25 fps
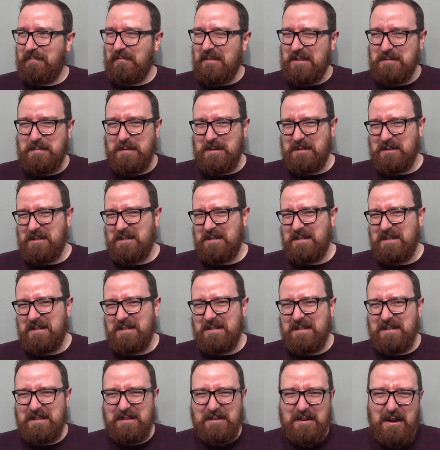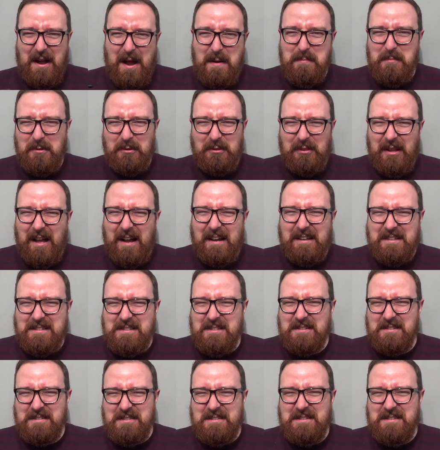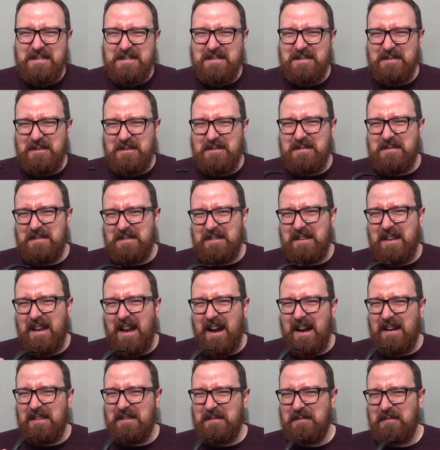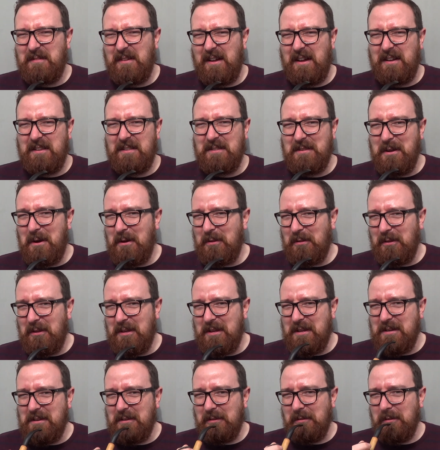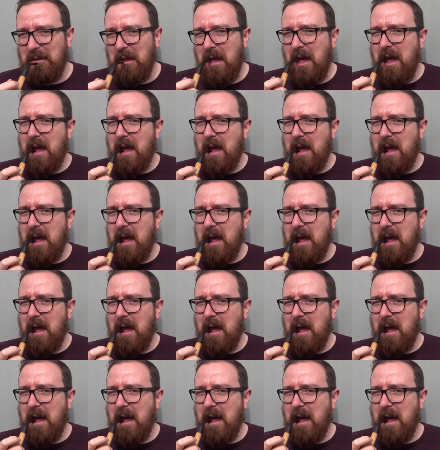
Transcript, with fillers: especially seeing as you know, I'm unlicensed, so it's kind of like not legal.